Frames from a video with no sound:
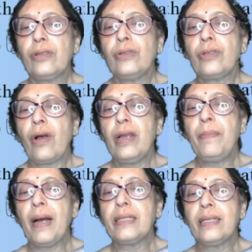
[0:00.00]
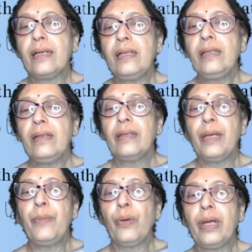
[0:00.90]
So soil particle,
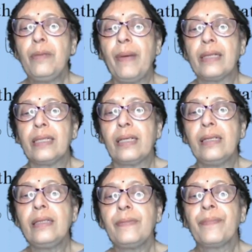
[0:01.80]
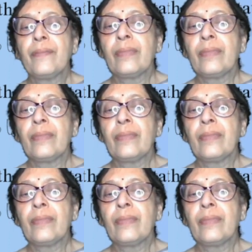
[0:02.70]
the broken particles,